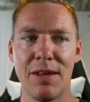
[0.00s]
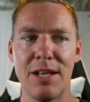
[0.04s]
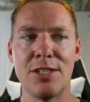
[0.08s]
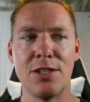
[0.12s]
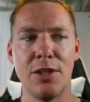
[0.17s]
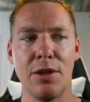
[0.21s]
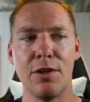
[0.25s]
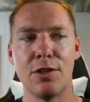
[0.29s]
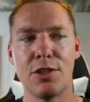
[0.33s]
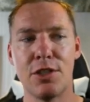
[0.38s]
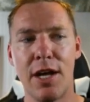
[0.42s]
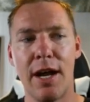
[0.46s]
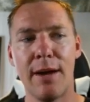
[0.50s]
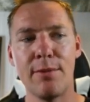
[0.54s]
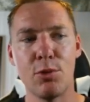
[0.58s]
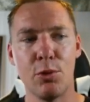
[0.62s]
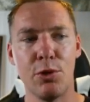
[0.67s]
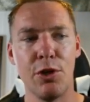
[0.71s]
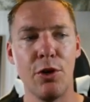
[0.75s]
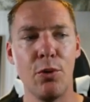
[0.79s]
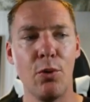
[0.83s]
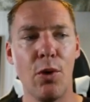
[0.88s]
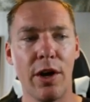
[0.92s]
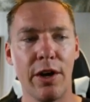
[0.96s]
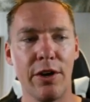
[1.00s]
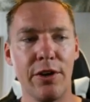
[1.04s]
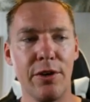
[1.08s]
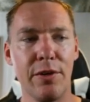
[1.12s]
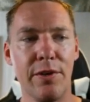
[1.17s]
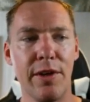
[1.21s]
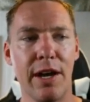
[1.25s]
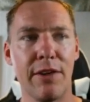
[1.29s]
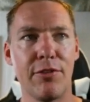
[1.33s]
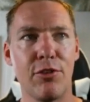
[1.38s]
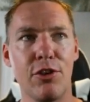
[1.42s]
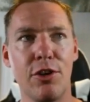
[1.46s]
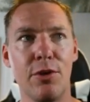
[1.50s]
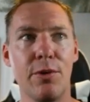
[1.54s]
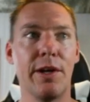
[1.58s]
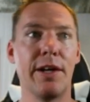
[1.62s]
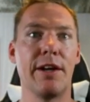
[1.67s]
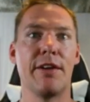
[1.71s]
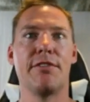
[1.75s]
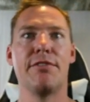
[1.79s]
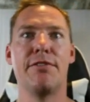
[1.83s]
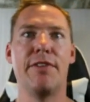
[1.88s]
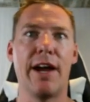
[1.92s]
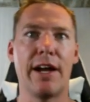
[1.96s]
And so there's times when you'd want to do that if you're doing
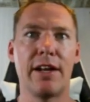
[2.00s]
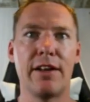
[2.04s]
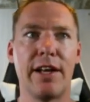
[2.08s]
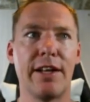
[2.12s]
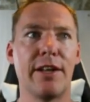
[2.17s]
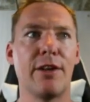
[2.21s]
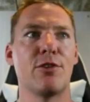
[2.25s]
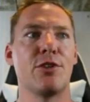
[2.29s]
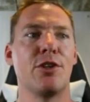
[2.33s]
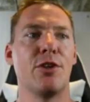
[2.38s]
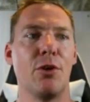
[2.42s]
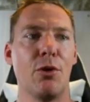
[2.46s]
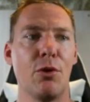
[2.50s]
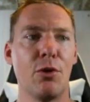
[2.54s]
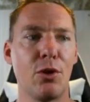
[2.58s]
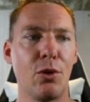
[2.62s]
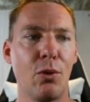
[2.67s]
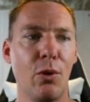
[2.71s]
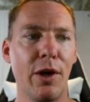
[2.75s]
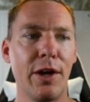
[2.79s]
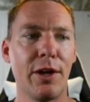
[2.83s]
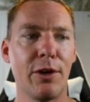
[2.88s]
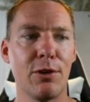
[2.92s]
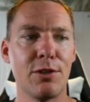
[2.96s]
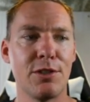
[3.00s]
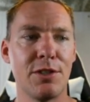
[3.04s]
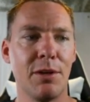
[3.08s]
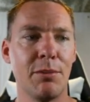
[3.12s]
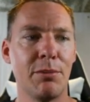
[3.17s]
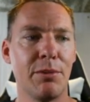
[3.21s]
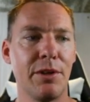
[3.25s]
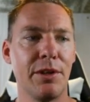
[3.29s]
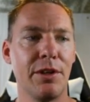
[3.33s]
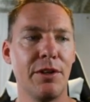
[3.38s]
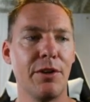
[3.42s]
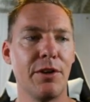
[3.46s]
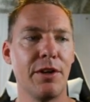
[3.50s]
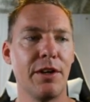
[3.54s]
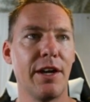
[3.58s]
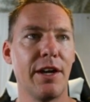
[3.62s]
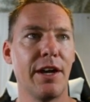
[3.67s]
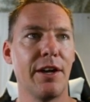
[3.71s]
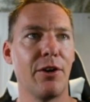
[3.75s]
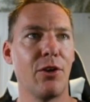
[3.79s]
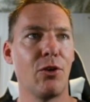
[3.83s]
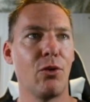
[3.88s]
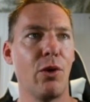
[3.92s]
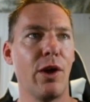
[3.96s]
an effect, like there's an earthquake or something,
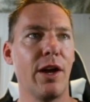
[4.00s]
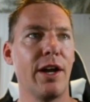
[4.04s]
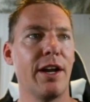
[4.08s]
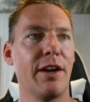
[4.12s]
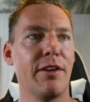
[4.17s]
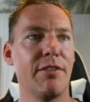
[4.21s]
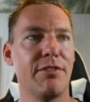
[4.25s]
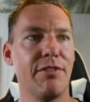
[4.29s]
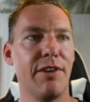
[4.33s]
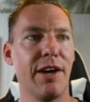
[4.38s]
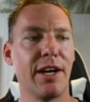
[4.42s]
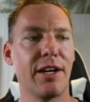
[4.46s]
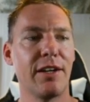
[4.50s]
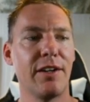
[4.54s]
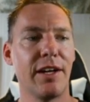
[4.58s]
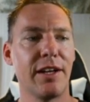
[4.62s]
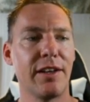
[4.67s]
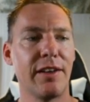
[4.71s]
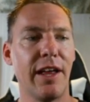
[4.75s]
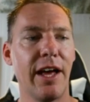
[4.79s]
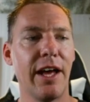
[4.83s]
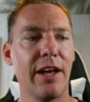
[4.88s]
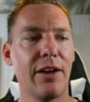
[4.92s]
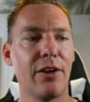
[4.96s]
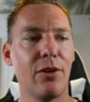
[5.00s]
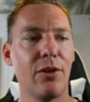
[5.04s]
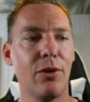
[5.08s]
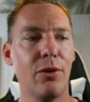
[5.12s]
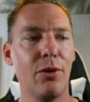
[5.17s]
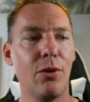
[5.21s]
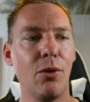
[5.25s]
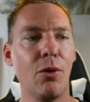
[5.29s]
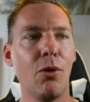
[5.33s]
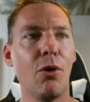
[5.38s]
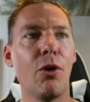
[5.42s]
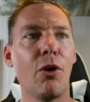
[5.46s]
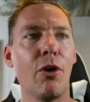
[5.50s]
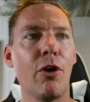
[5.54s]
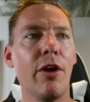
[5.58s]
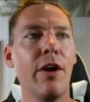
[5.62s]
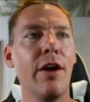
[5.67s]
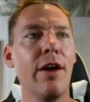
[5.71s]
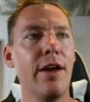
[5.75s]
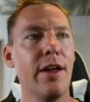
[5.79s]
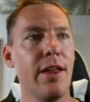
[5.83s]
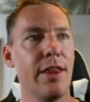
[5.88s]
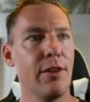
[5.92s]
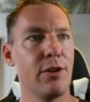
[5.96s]
kind of create an effect like that. Or
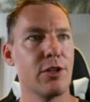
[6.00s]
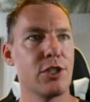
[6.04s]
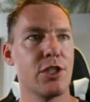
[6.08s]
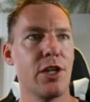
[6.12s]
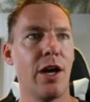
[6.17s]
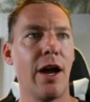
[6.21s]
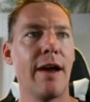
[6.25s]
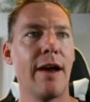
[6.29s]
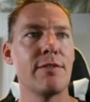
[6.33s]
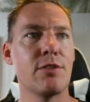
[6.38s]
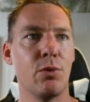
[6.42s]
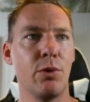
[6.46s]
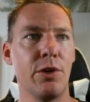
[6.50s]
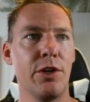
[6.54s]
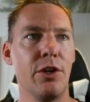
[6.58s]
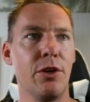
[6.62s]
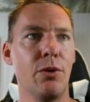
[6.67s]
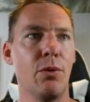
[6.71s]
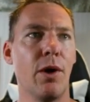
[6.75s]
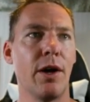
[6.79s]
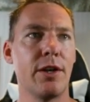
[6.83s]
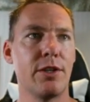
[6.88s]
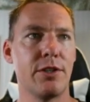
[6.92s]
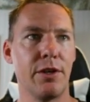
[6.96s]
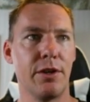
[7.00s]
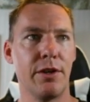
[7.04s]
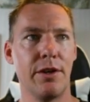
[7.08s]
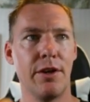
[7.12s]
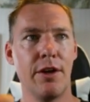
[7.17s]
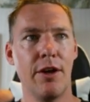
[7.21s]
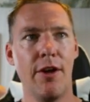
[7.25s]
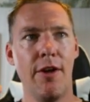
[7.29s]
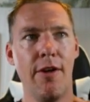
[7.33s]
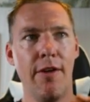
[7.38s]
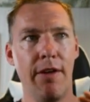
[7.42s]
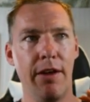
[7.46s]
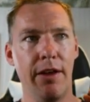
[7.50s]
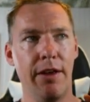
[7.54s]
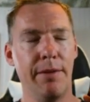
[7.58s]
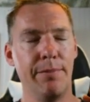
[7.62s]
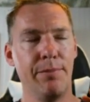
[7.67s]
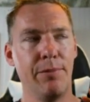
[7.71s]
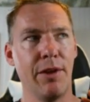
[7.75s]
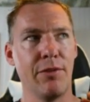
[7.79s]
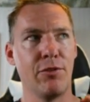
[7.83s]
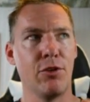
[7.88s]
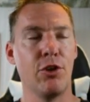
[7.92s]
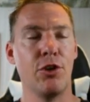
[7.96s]
there's times when you want to,
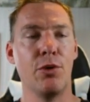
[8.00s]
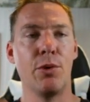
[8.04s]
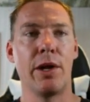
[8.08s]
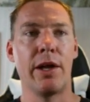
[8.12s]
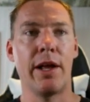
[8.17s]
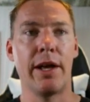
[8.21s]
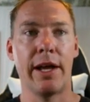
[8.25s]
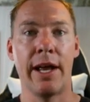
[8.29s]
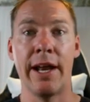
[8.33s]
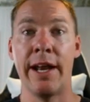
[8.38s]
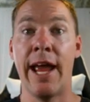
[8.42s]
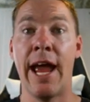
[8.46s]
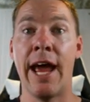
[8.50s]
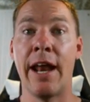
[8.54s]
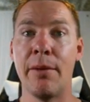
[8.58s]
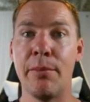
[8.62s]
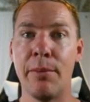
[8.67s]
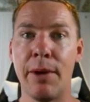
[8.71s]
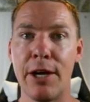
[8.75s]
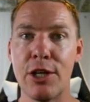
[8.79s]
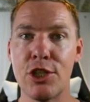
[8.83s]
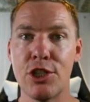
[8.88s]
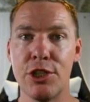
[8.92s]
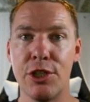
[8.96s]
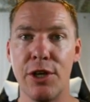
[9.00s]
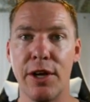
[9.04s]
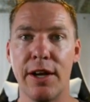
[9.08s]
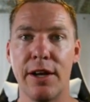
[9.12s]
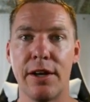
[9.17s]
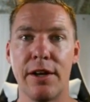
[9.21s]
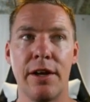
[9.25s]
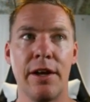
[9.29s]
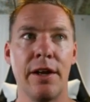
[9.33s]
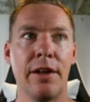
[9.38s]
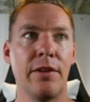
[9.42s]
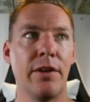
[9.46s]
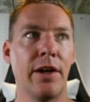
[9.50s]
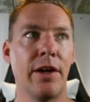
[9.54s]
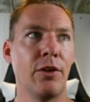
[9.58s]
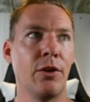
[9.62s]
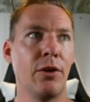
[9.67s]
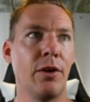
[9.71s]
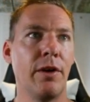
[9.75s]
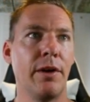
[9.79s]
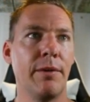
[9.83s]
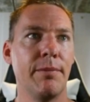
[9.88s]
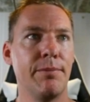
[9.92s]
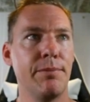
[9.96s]
if you're doing like an animation, you get
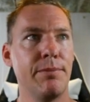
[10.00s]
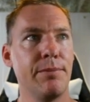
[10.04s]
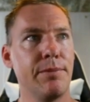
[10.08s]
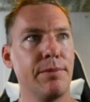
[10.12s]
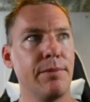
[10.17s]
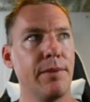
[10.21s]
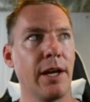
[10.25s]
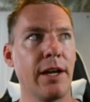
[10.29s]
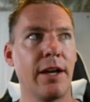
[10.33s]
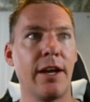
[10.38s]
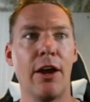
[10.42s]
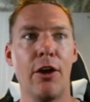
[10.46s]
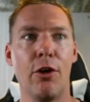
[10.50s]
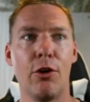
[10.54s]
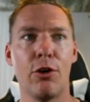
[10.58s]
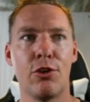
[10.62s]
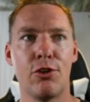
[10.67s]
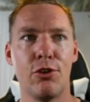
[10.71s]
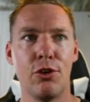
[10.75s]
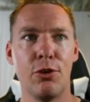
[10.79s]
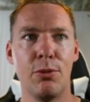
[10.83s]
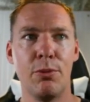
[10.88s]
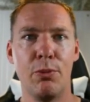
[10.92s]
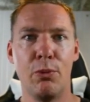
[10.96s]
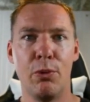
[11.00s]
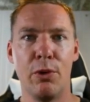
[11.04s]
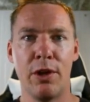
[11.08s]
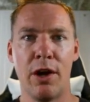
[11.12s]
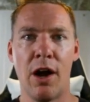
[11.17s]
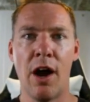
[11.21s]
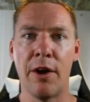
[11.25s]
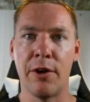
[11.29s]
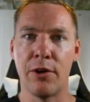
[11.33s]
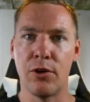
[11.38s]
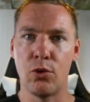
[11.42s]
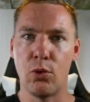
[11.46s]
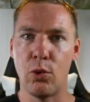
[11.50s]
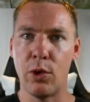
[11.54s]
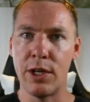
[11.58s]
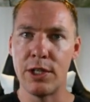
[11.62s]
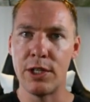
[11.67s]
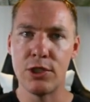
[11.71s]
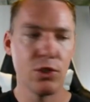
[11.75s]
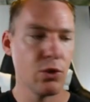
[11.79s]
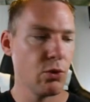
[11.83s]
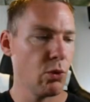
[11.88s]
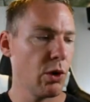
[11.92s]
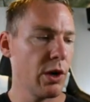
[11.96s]
a character on a
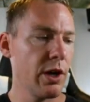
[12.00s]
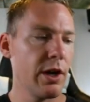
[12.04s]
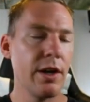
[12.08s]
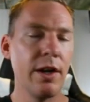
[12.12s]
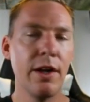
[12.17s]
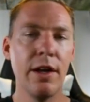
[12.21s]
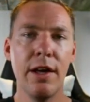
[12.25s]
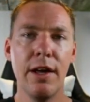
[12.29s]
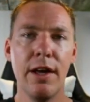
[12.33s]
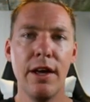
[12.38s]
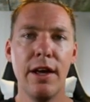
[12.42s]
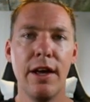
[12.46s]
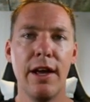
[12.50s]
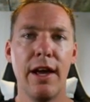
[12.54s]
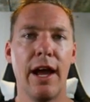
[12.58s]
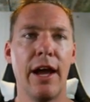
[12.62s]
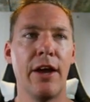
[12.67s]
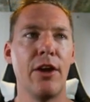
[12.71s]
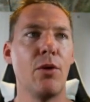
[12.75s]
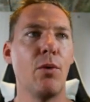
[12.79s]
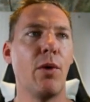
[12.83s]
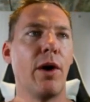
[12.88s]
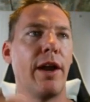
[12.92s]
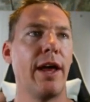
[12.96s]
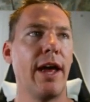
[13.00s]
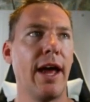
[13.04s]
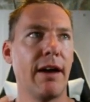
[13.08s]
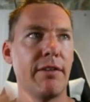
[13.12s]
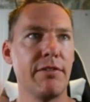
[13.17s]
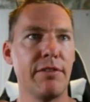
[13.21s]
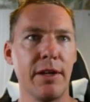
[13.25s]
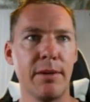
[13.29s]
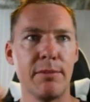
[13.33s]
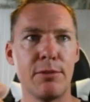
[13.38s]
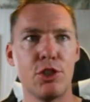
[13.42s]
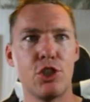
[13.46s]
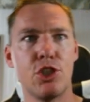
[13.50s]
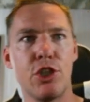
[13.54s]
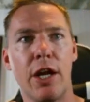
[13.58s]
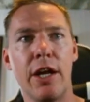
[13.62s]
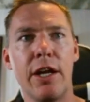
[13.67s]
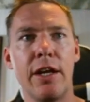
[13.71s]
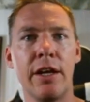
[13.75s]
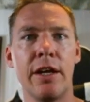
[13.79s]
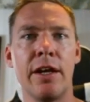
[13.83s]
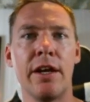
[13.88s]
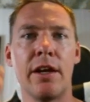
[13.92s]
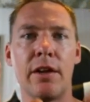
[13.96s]
green screen and you want to have them
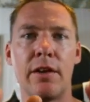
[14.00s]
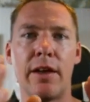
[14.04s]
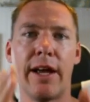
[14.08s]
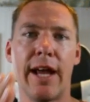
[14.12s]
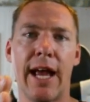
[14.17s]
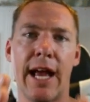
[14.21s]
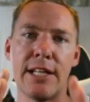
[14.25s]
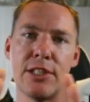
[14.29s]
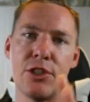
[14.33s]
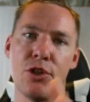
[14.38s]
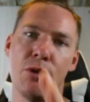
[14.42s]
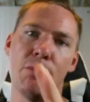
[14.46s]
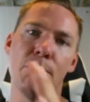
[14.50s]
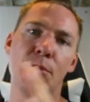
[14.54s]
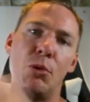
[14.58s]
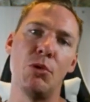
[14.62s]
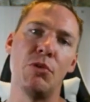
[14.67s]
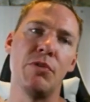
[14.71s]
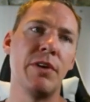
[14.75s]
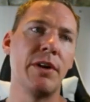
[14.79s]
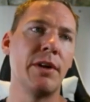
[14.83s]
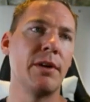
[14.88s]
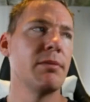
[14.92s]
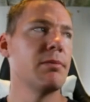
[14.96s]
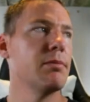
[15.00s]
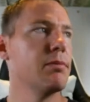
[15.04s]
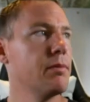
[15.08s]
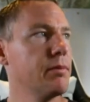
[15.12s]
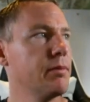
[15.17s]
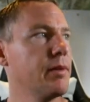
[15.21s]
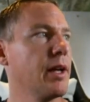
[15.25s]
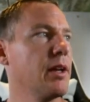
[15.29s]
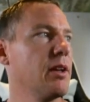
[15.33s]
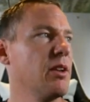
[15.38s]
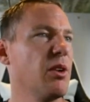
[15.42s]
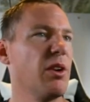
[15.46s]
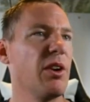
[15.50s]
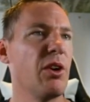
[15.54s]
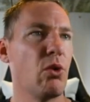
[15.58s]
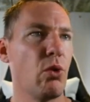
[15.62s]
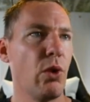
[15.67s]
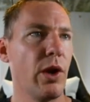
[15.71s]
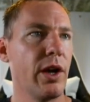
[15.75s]
shaking, and like as they're moving, you can